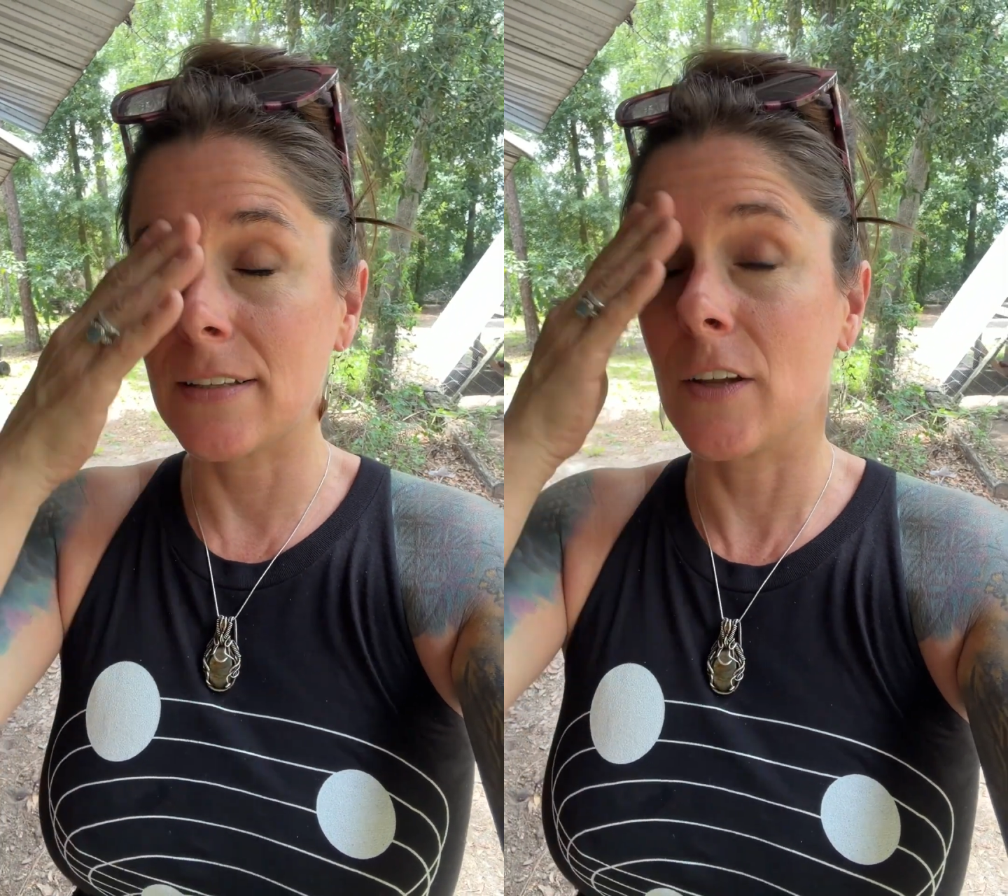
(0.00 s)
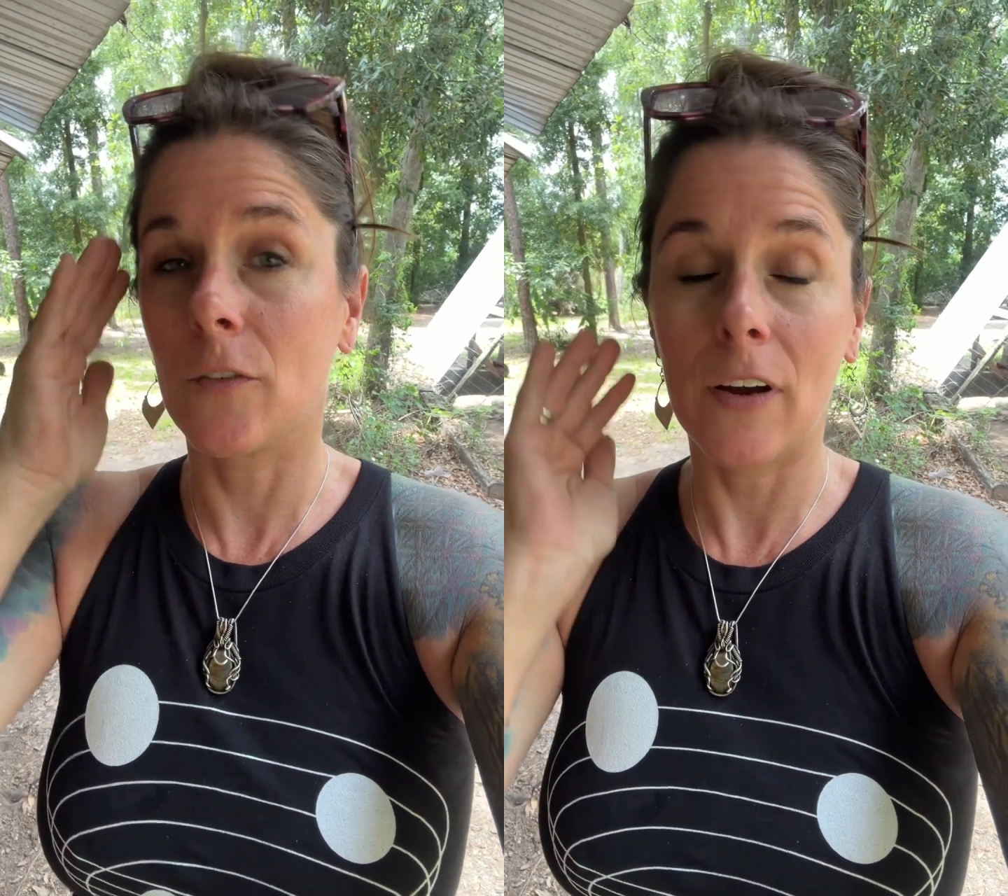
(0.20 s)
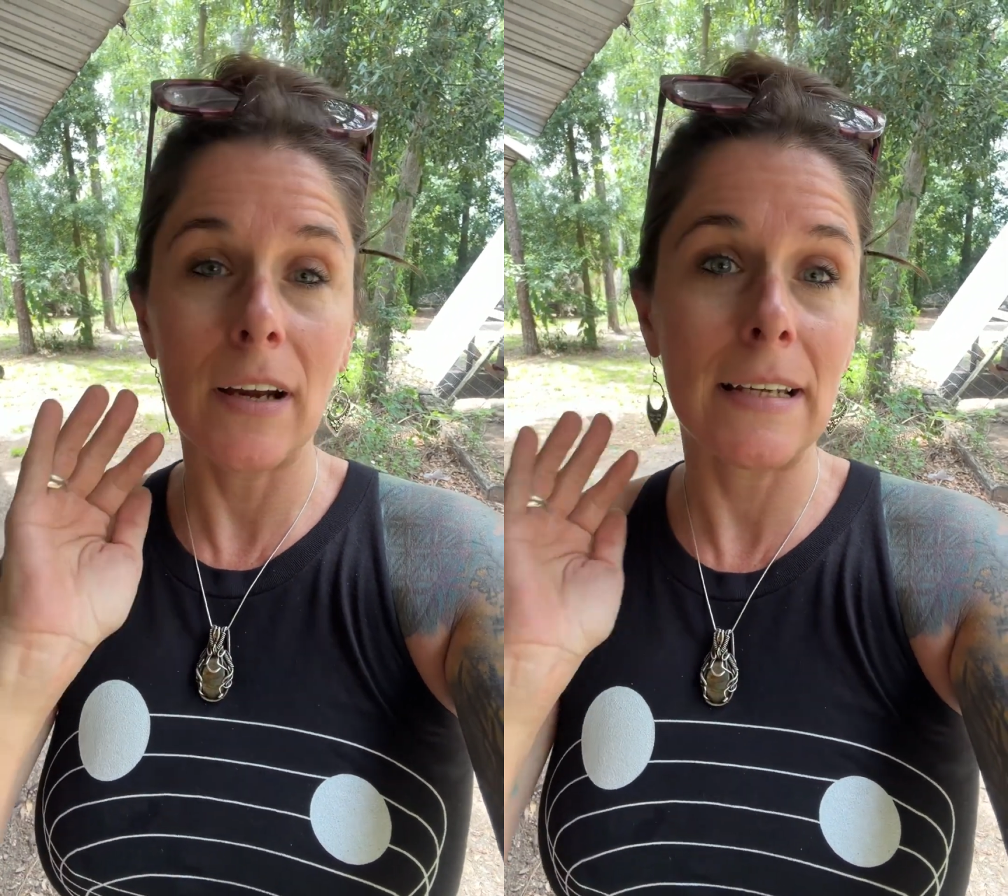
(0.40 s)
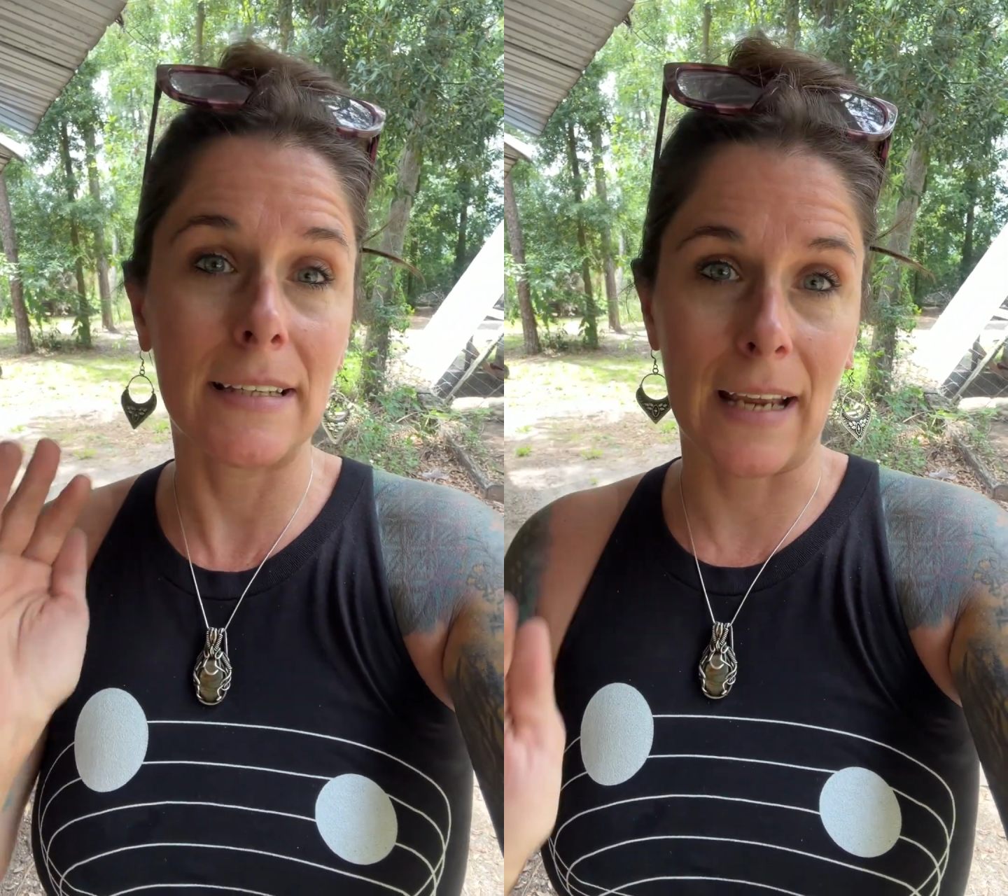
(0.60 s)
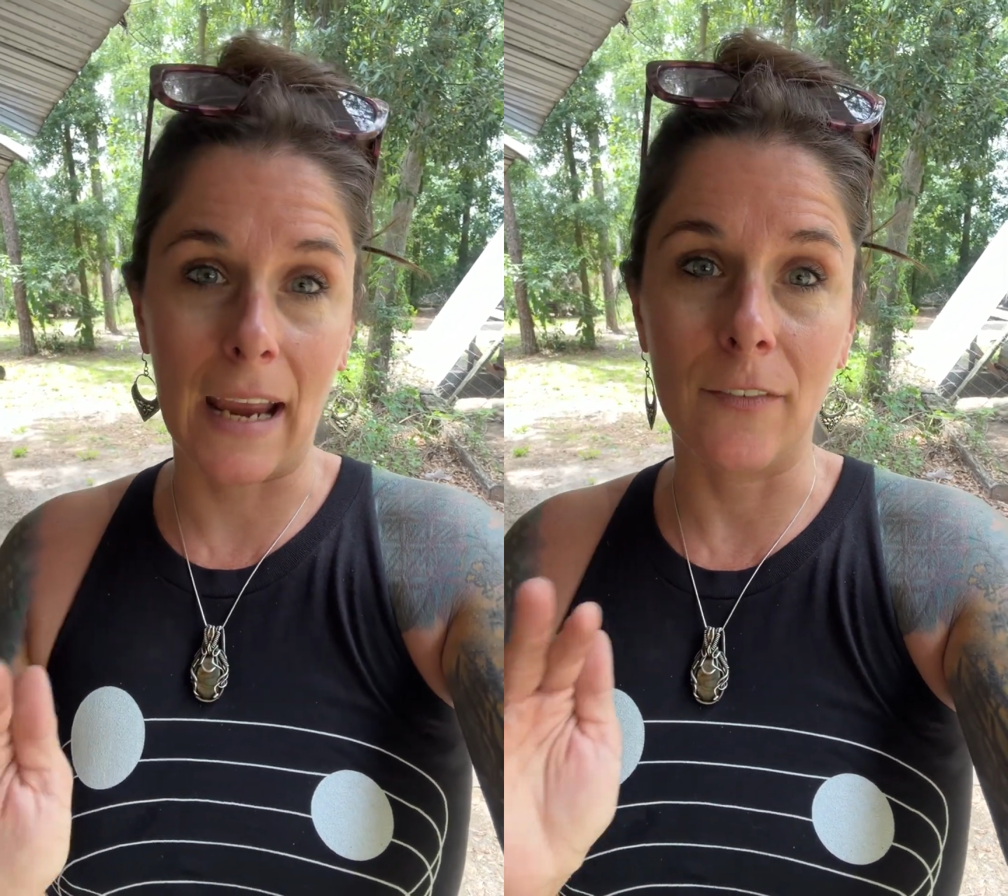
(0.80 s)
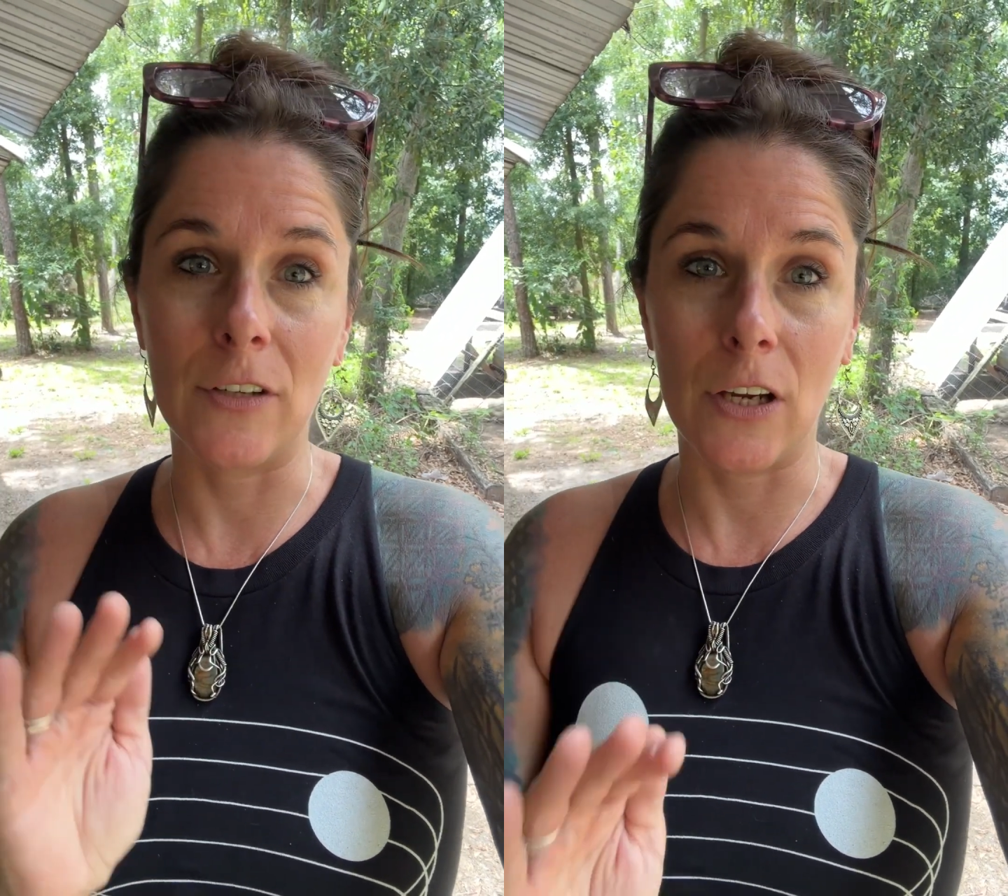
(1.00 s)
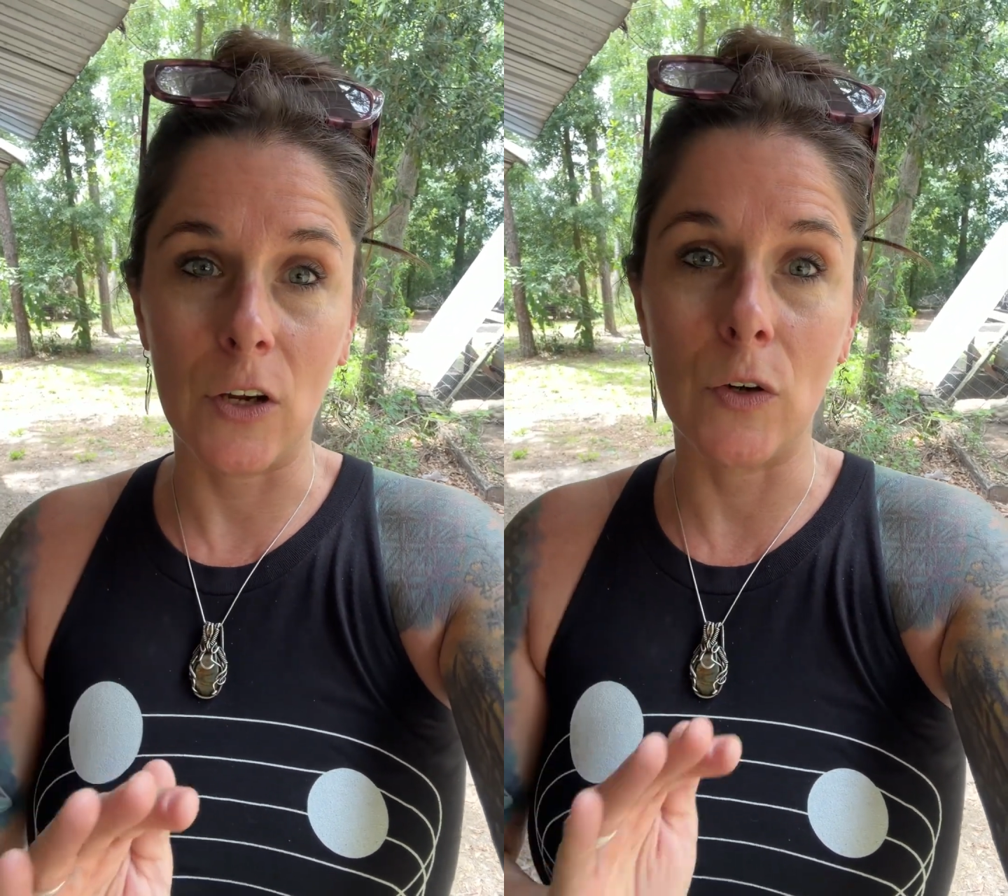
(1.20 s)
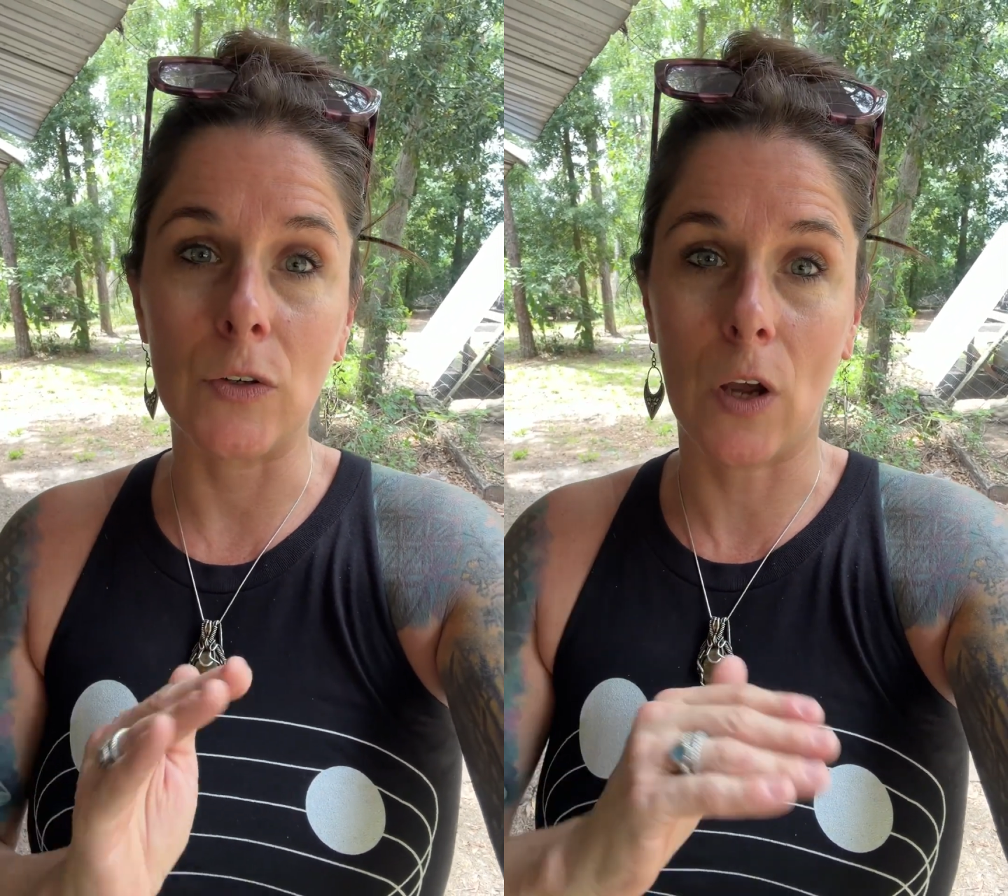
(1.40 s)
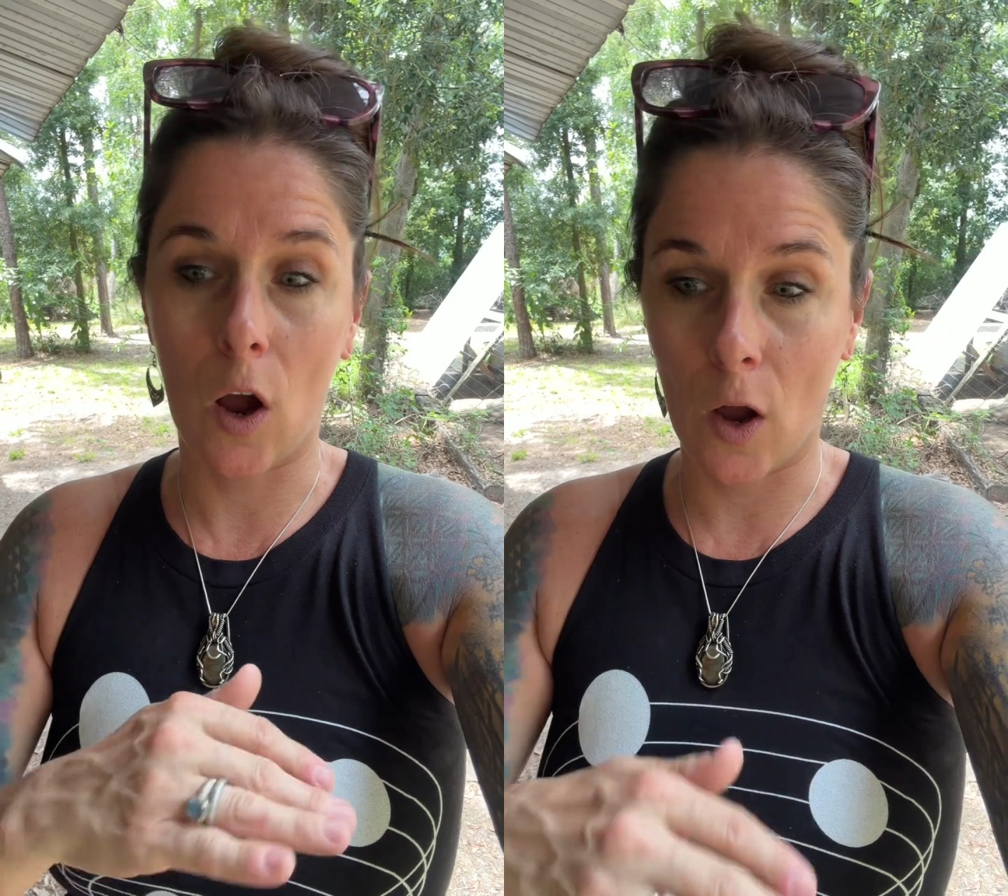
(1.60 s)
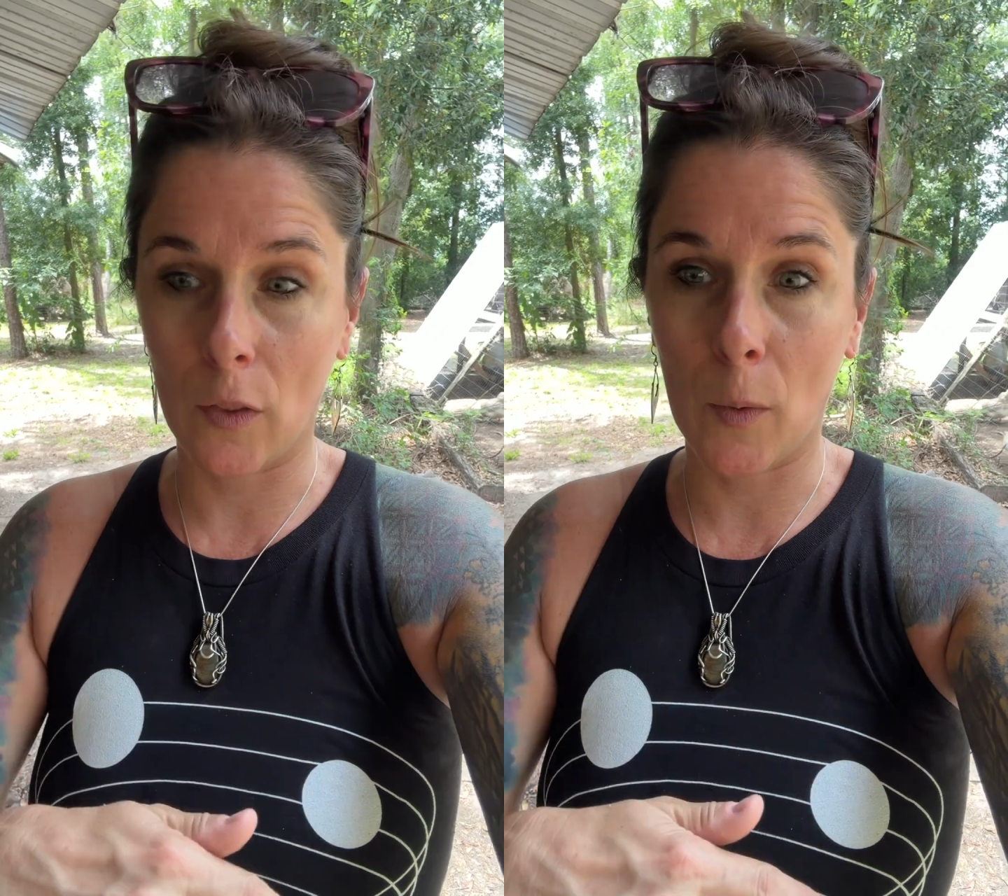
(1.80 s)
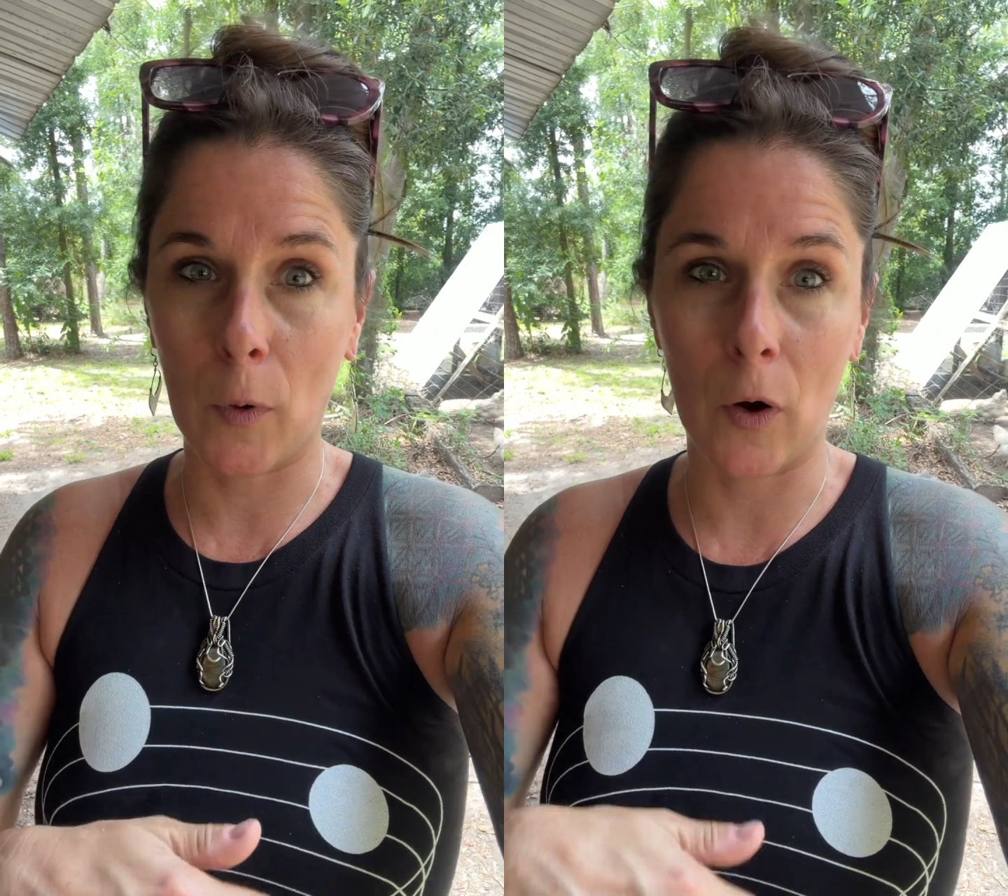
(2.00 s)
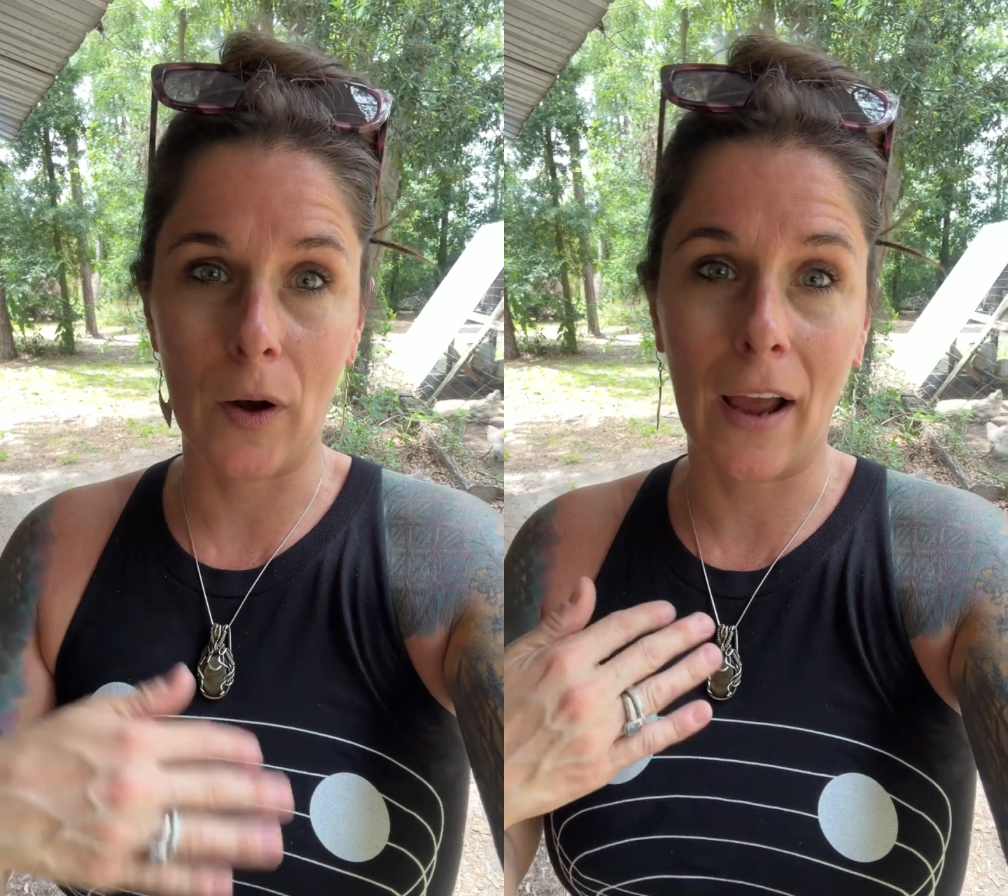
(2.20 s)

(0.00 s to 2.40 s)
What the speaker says: They're very safe to use on the bird.